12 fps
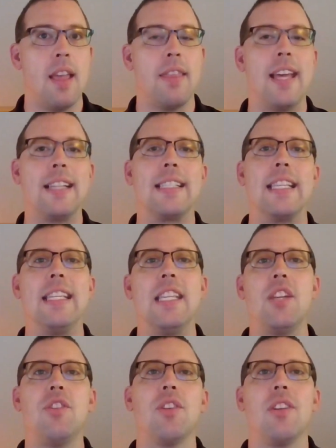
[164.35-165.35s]
That's the
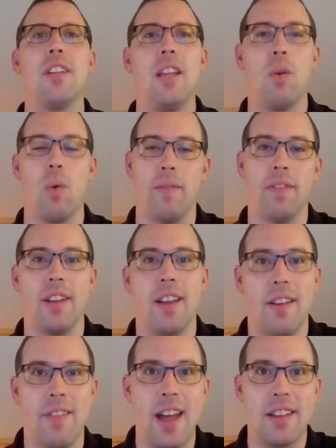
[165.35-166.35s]
digital equivalent
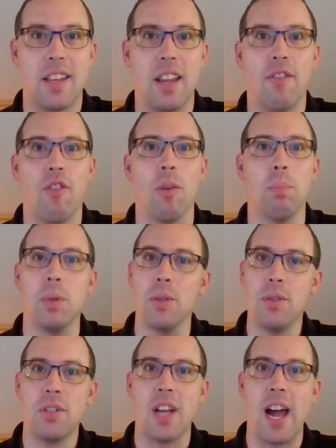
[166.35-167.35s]
of asking for
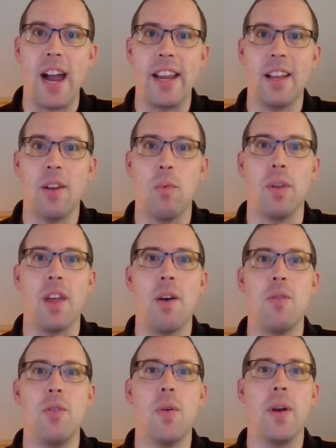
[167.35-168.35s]
blue siding
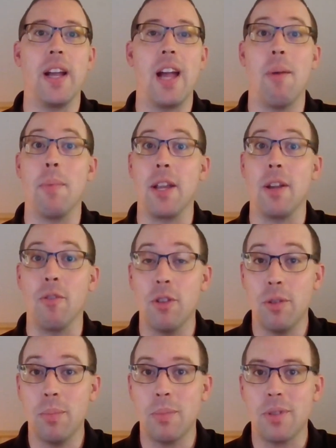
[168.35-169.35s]
without knowing how many
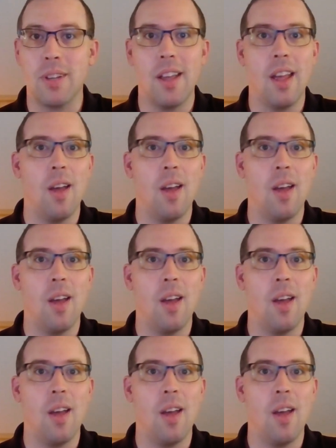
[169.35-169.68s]
rooms,